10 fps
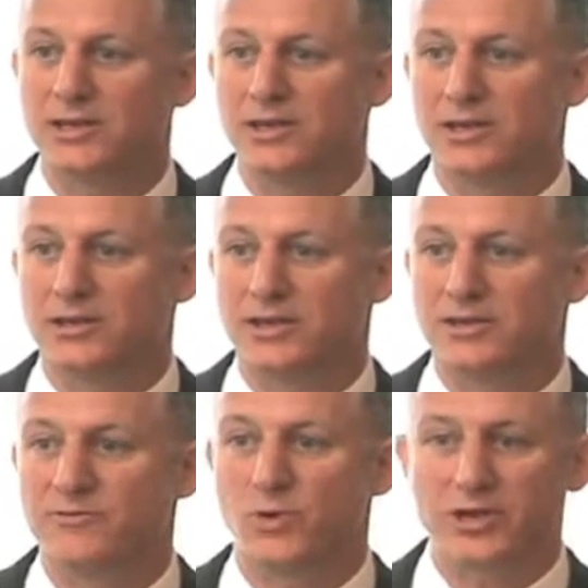the
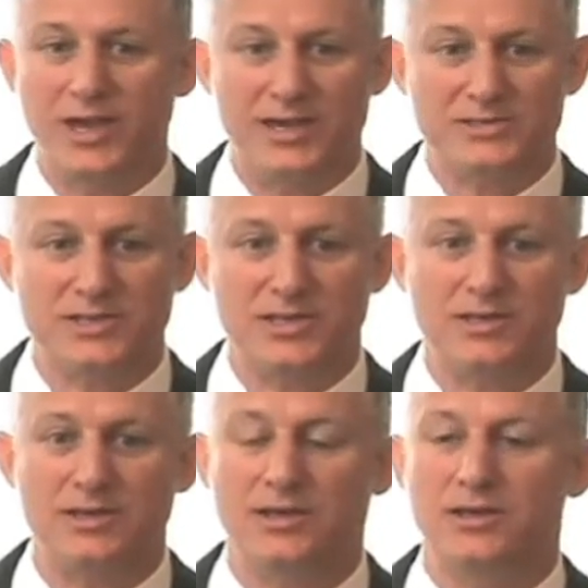forecasting,
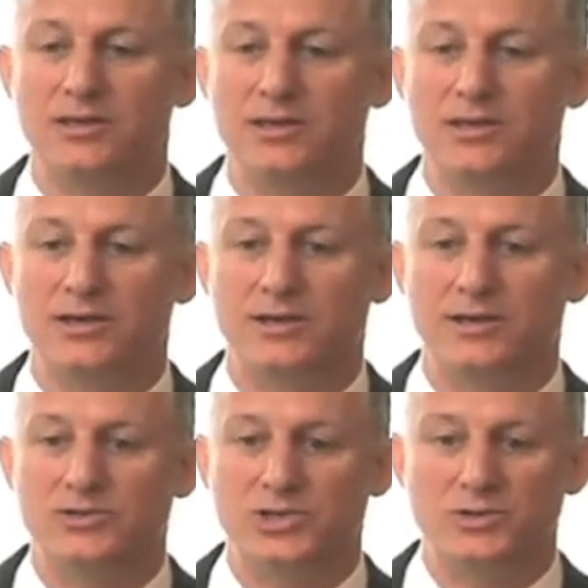the
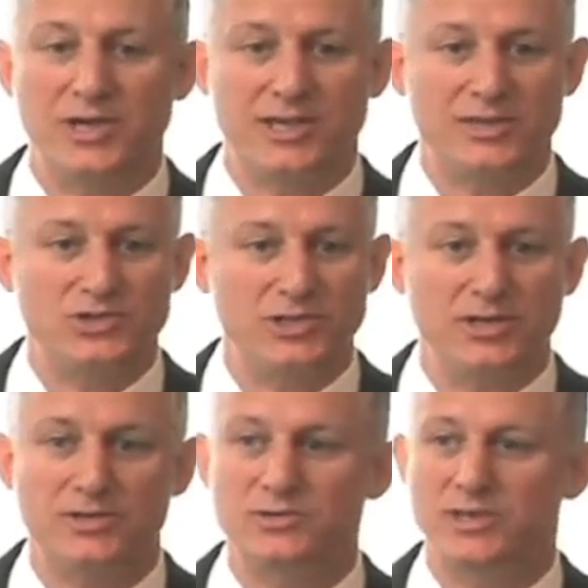geotech
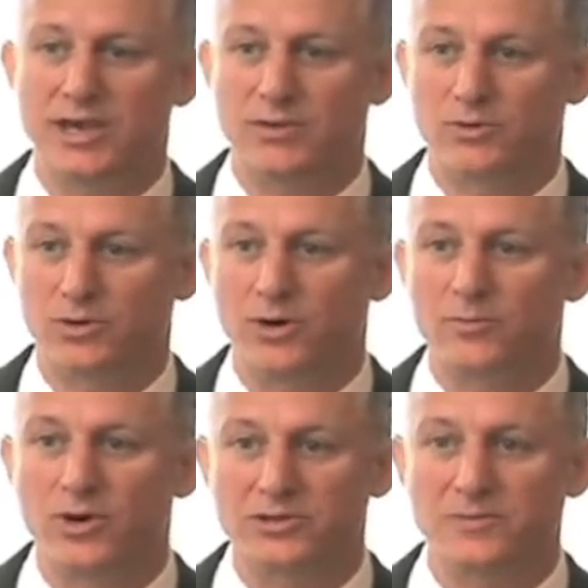engineers that were all
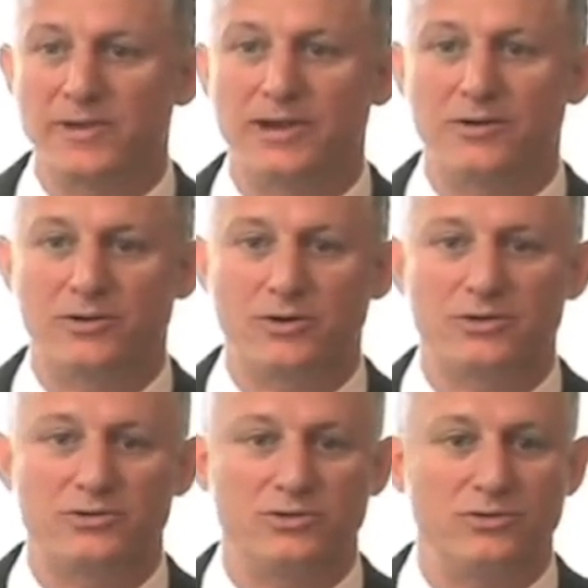brought to bear in order
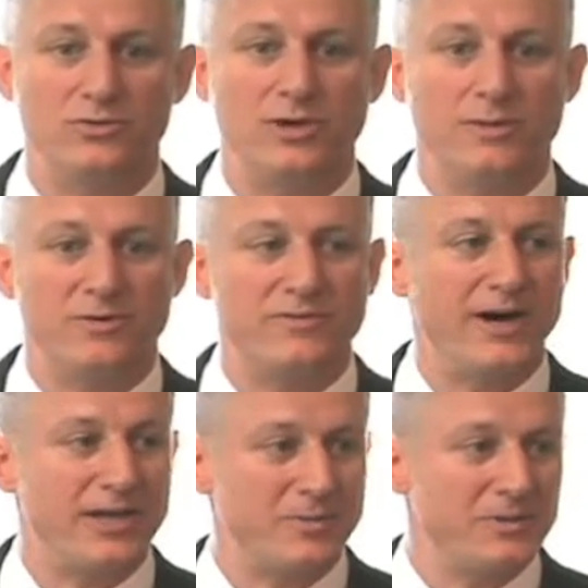to
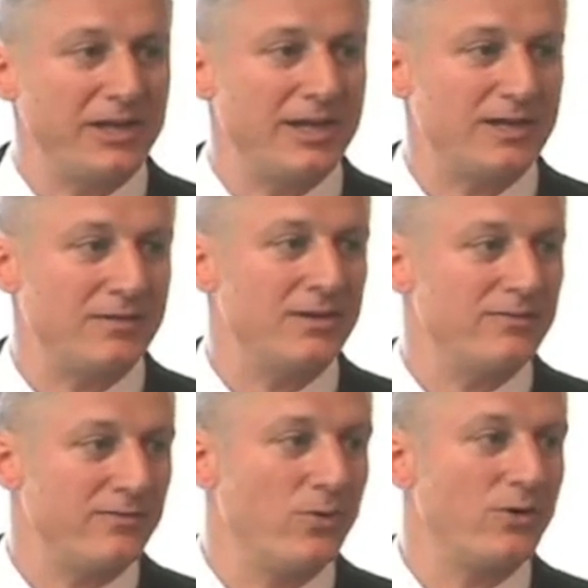provide a plan
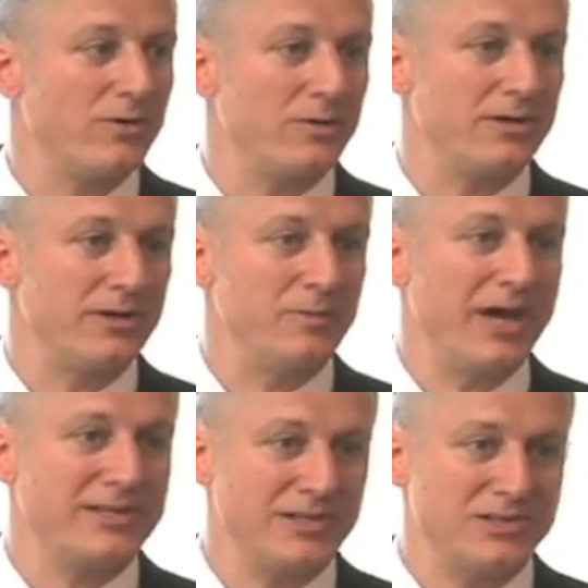for the
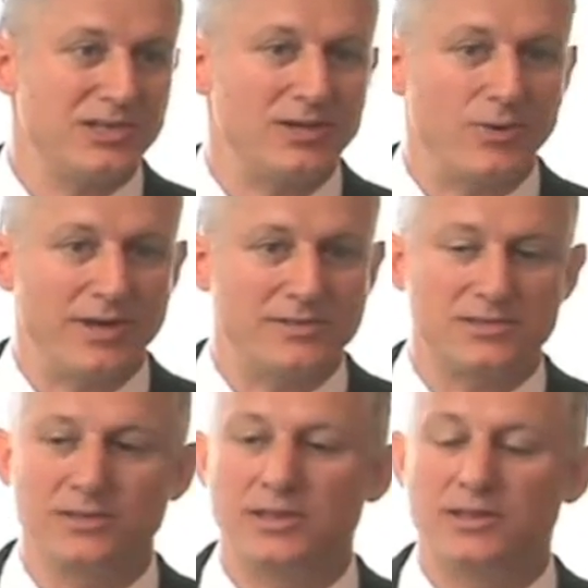blasting sequence
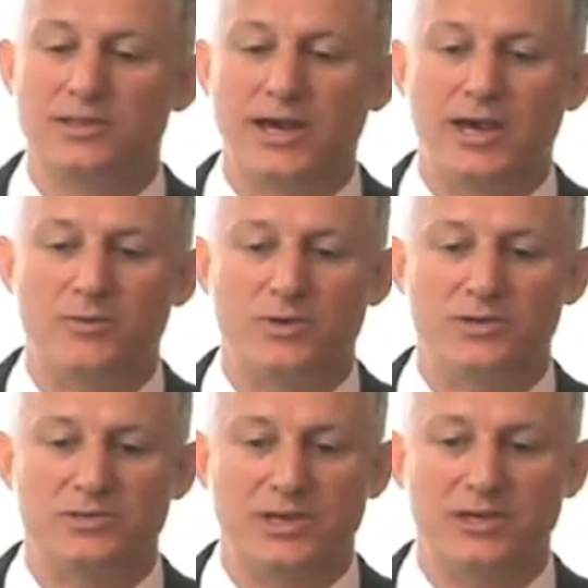that
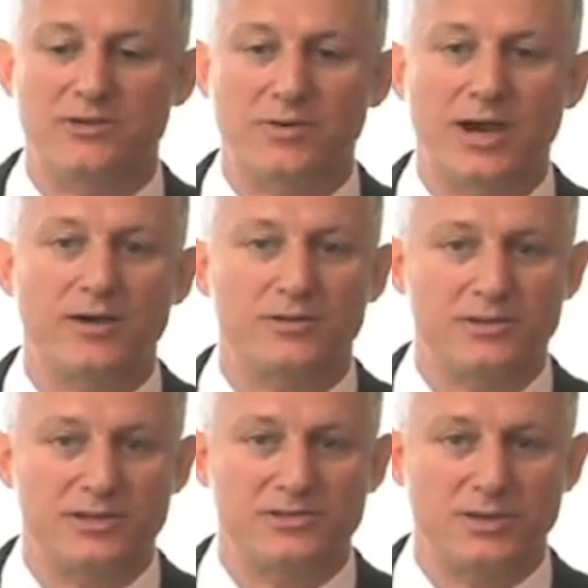was in and around
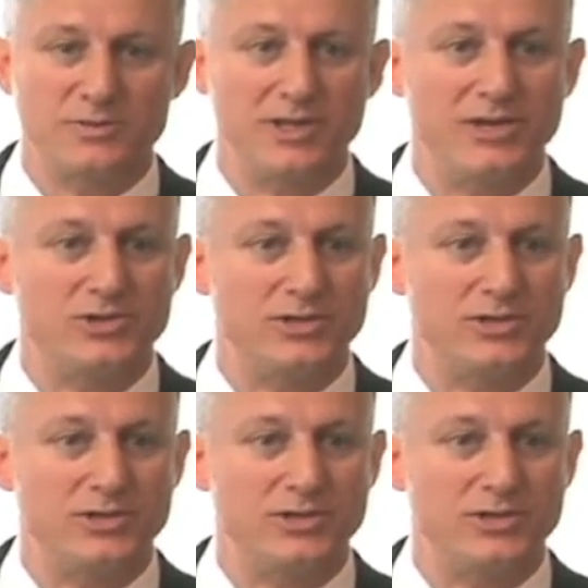the substation